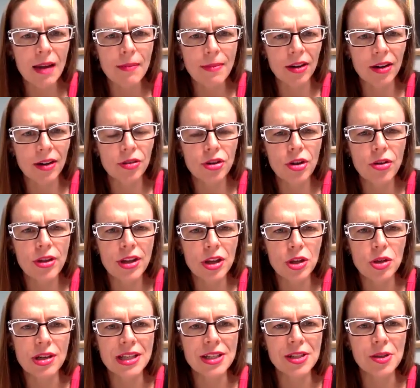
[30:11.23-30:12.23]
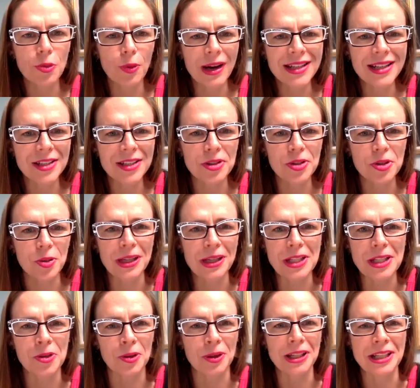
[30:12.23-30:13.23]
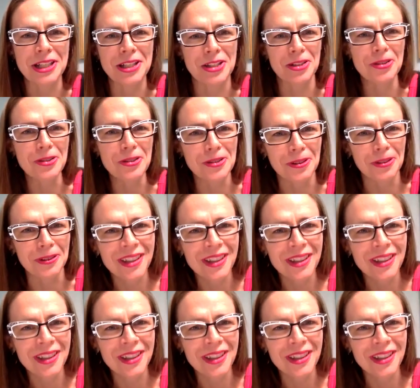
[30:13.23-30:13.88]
I don't know that you need to wait till 2022.